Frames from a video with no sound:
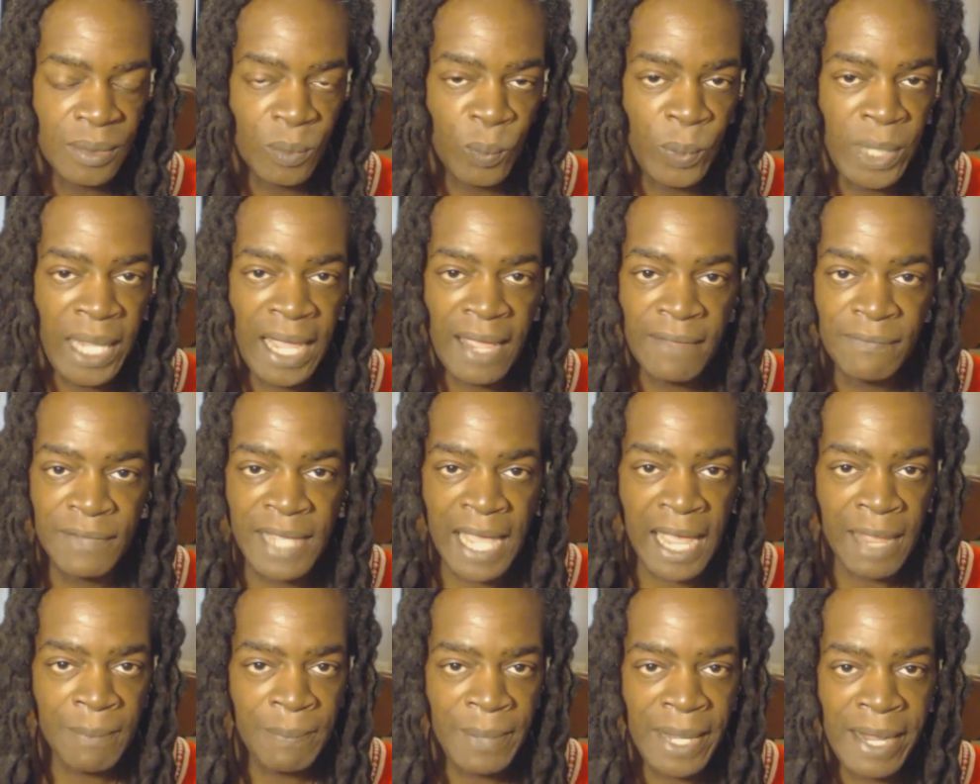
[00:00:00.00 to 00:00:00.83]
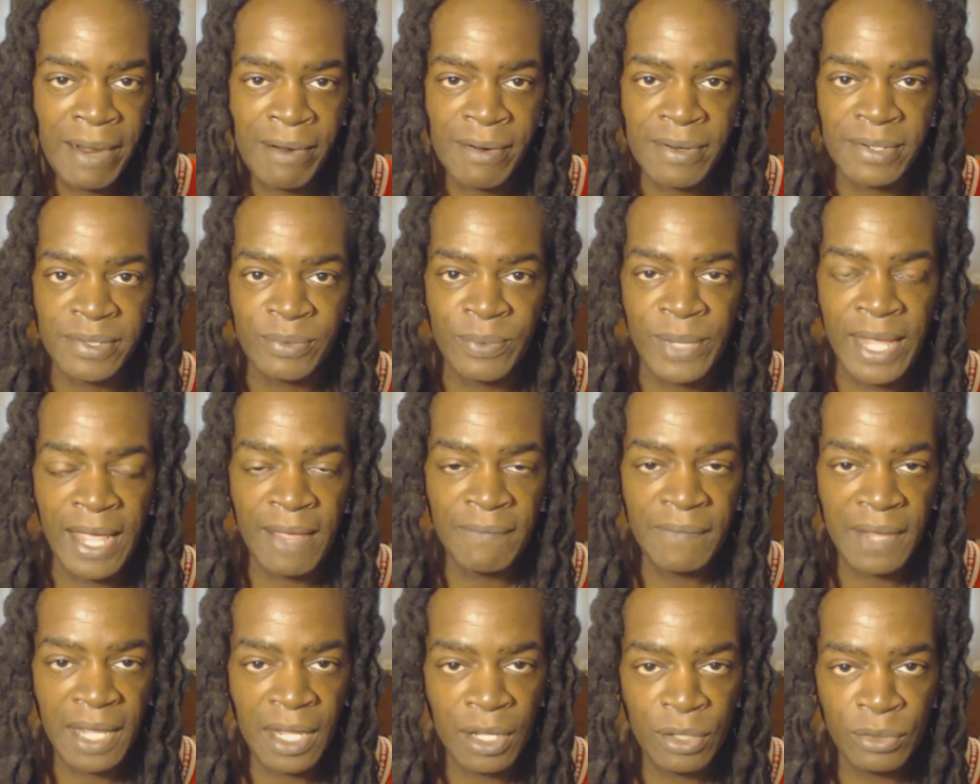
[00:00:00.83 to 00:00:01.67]
We have godparents, we
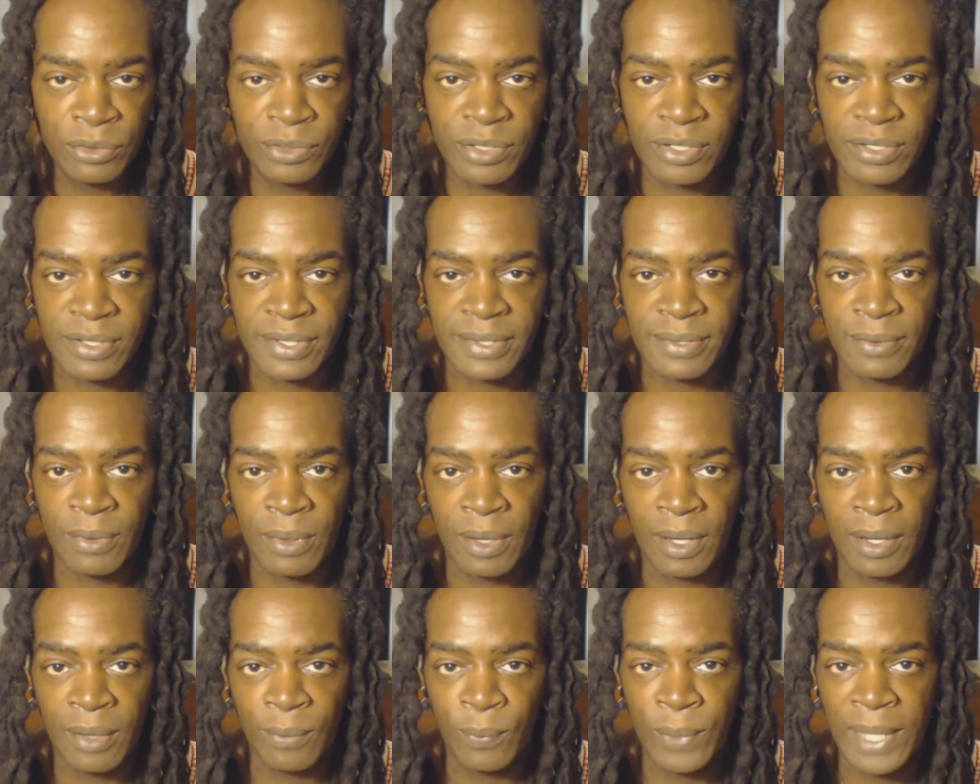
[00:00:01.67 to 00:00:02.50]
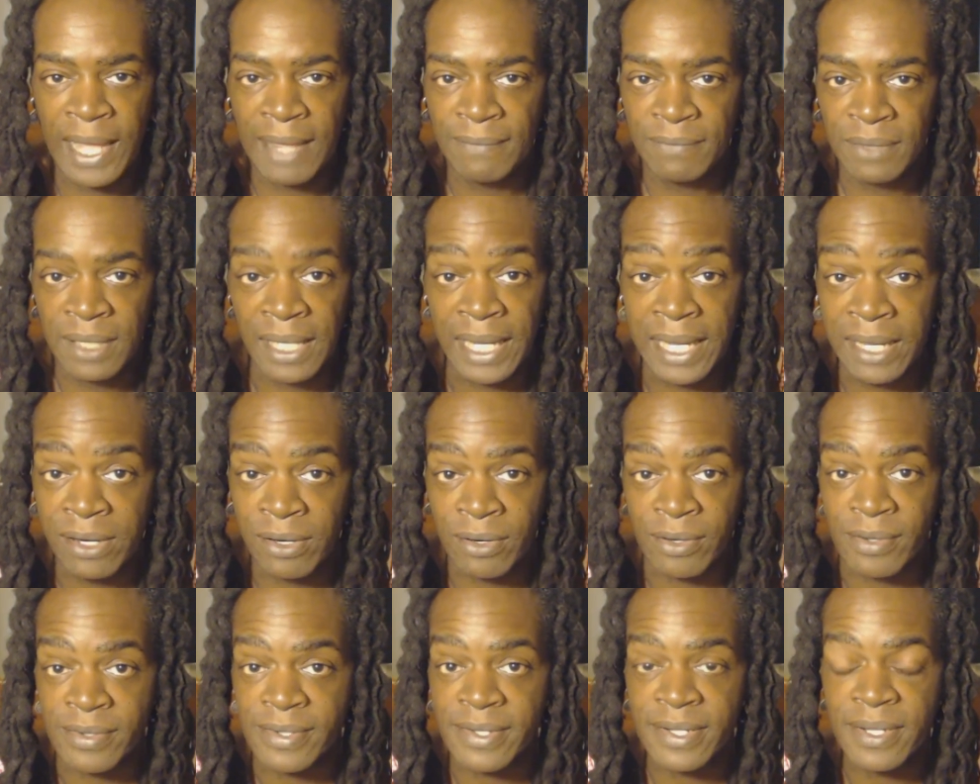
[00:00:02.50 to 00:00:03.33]
have elders, we have
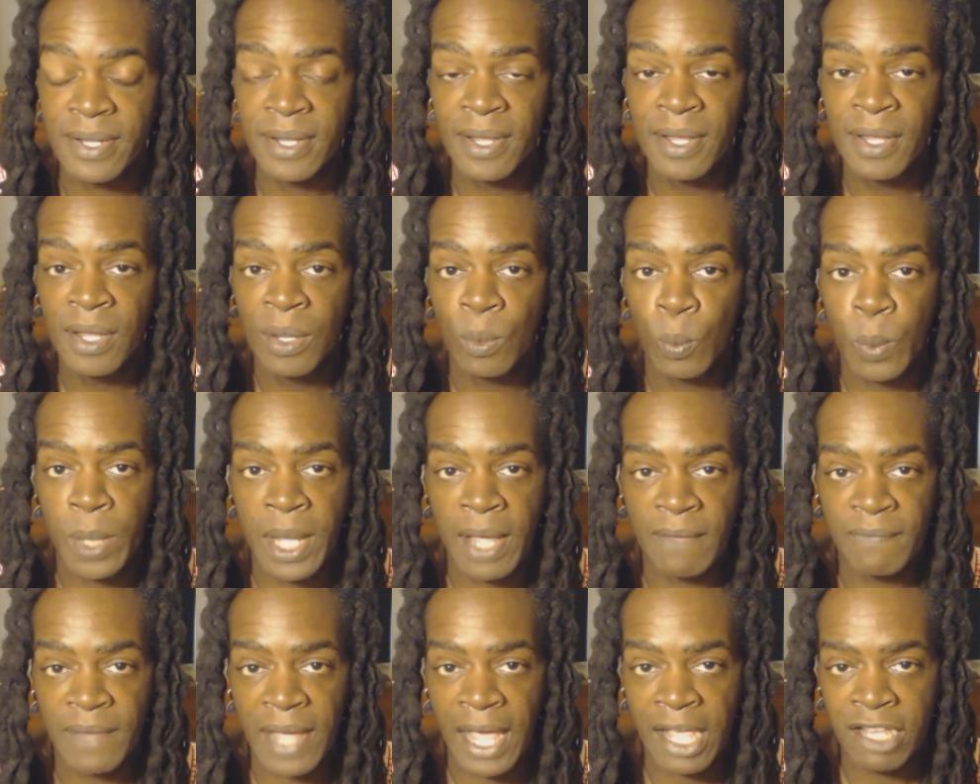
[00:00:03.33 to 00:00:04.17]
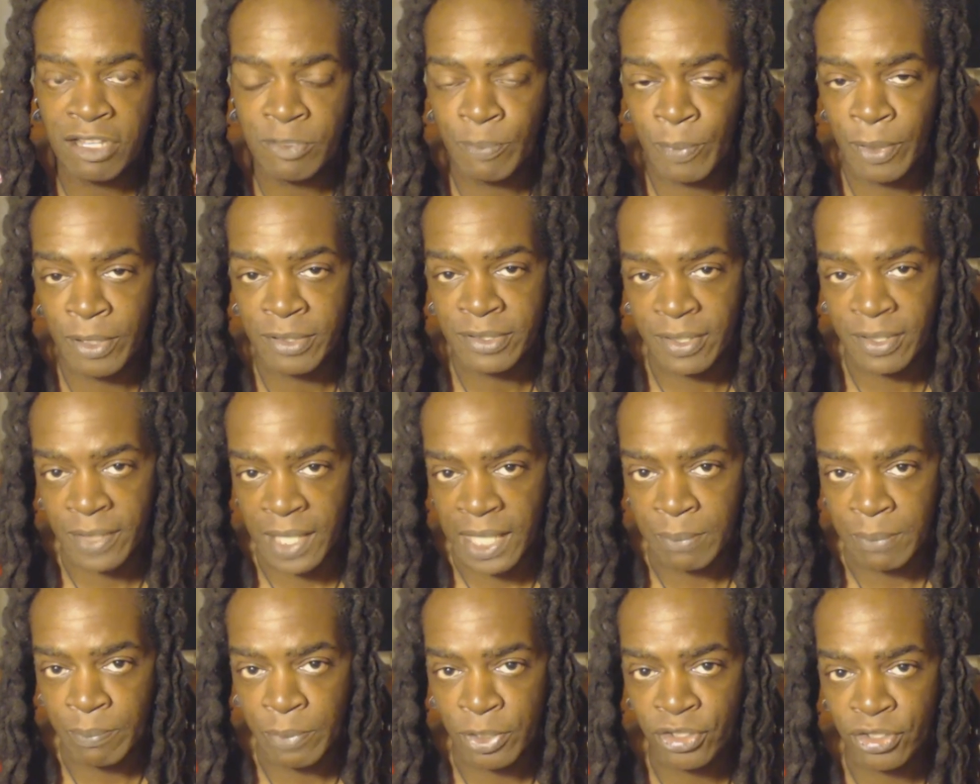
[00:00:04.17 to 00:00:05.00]
leaders, we have experts
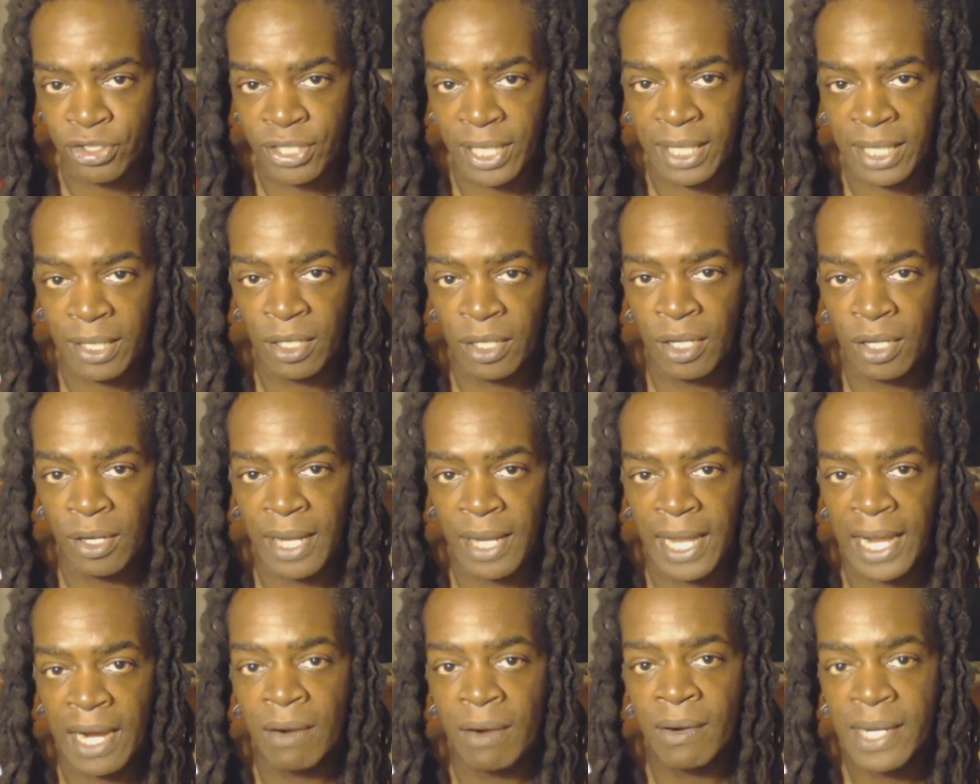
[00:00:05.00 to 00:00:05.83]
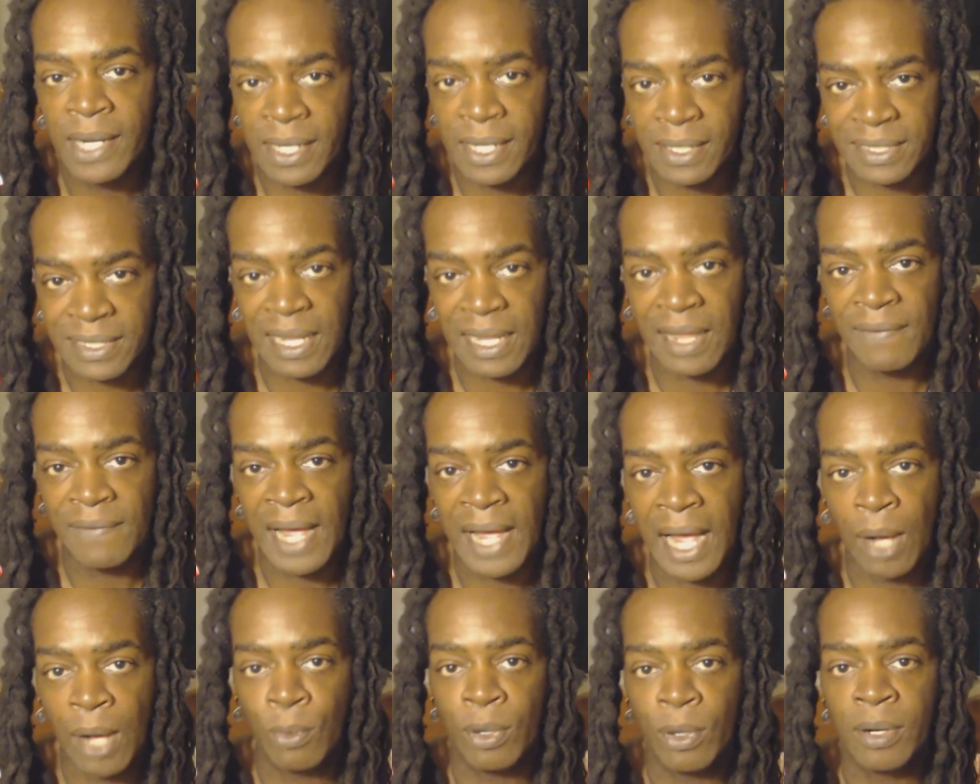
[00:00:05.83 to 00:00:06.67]
in particular areas of
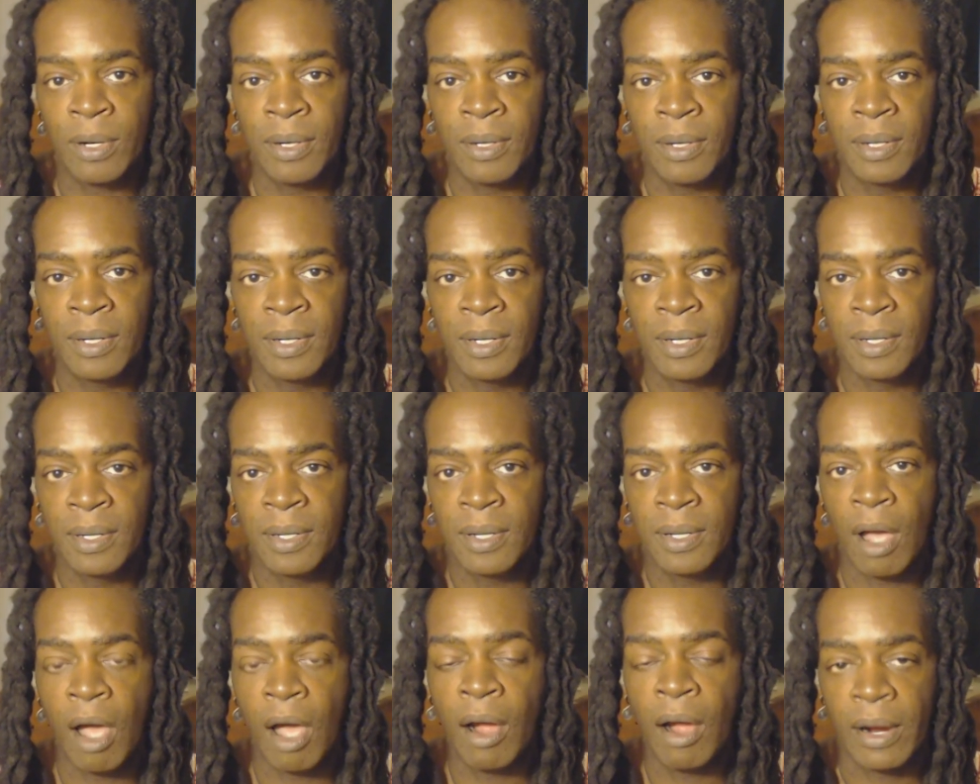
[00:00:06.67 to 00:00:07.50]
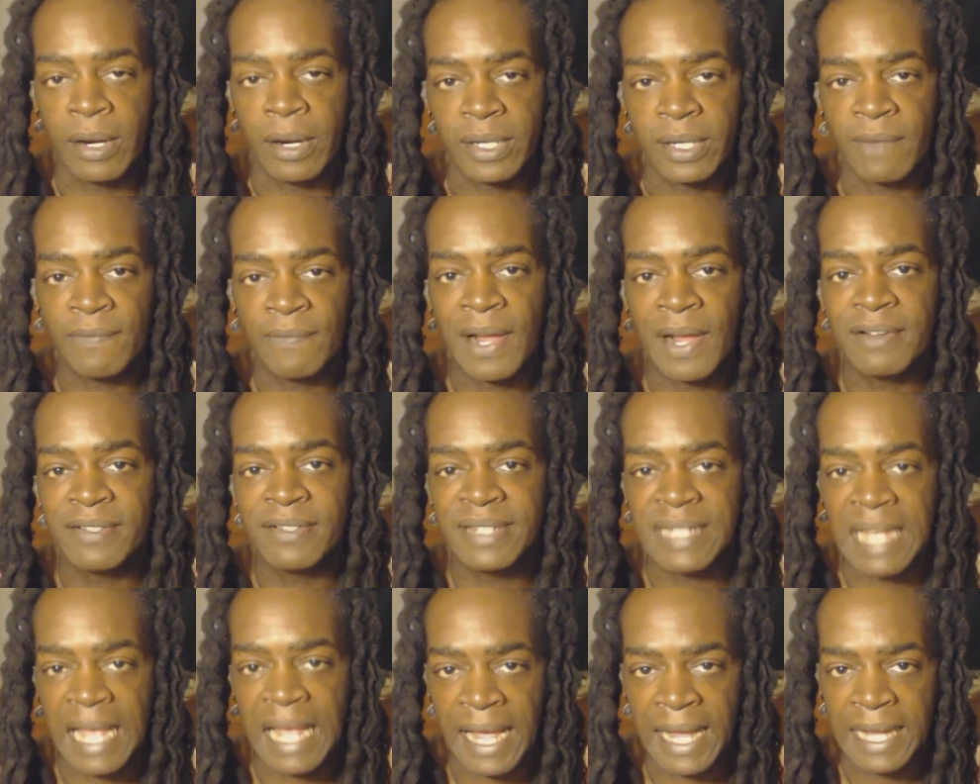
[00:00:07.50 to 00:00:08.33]
our art, of our
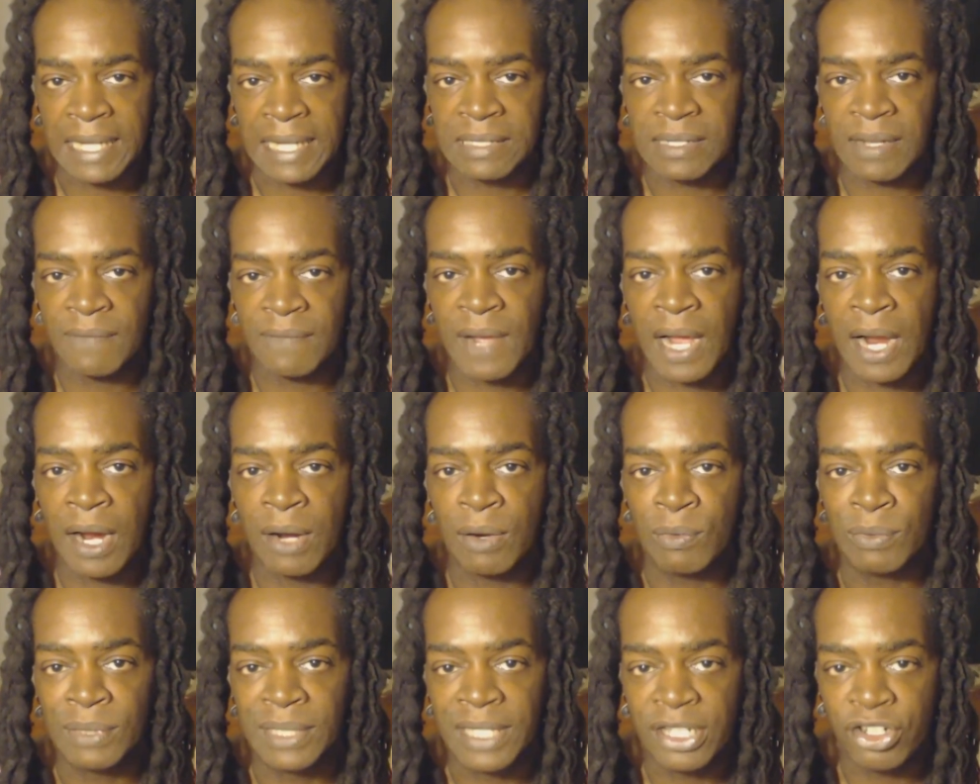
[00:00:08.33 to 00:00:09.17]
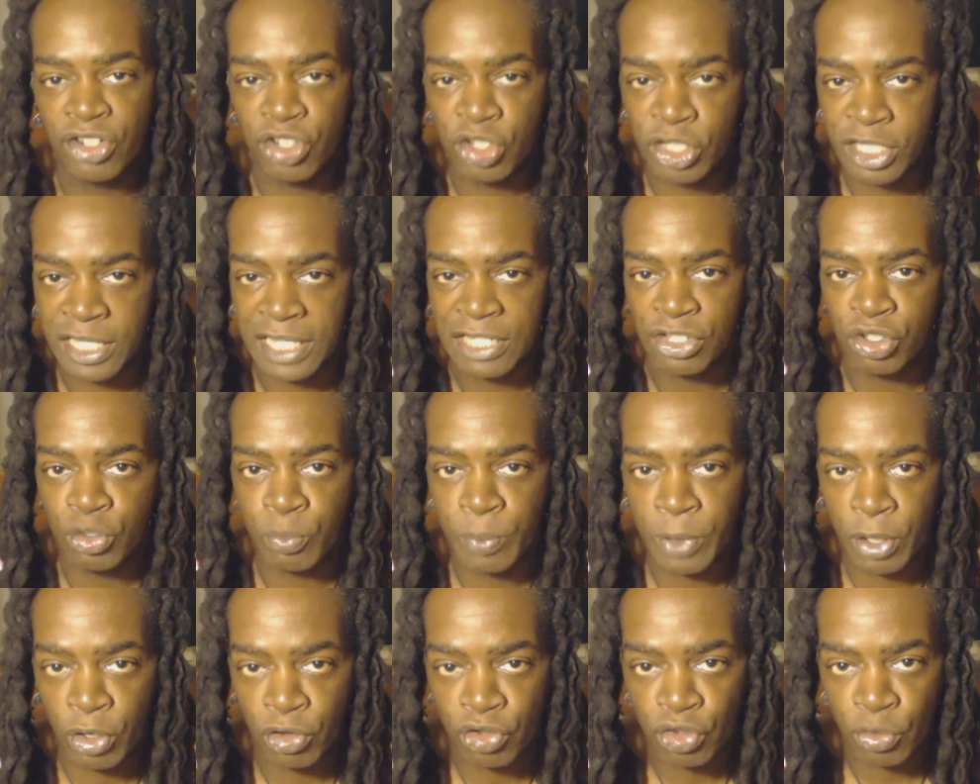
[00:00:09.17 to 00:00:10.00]
science, of our religious and
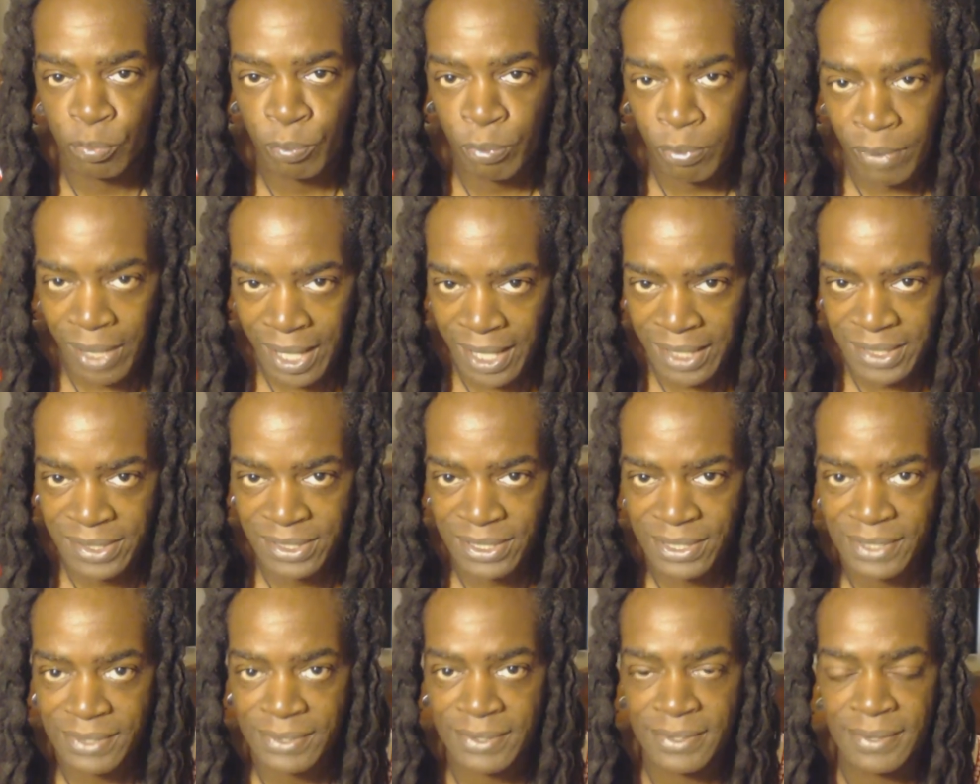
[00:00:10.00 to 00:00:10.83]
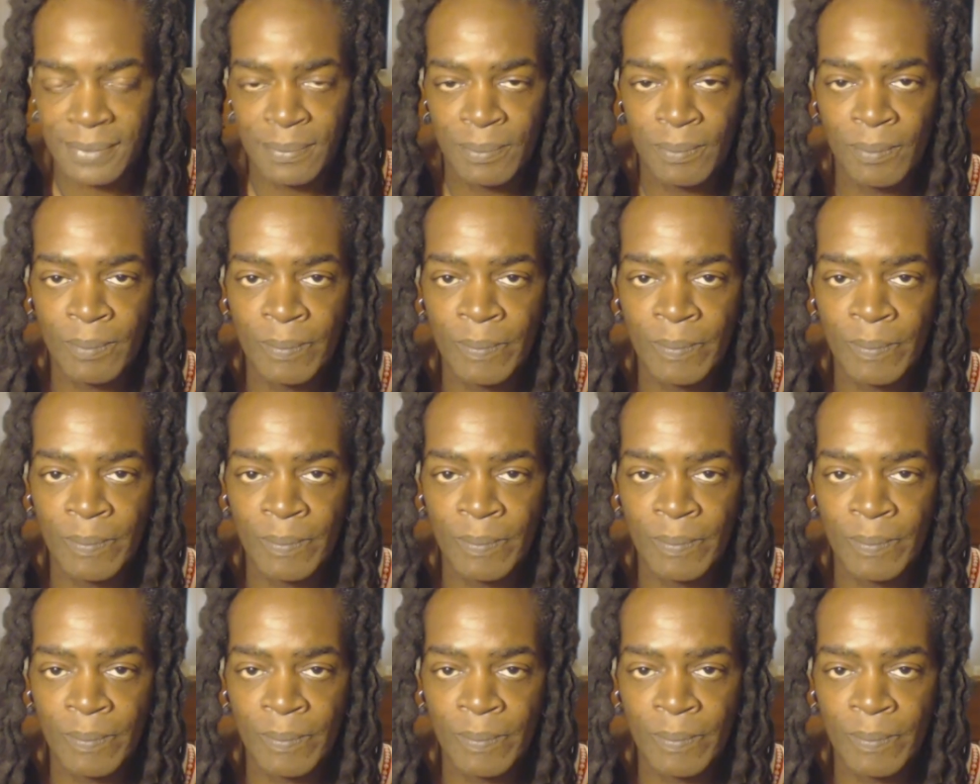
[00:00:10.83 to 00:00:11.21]
spiritual practice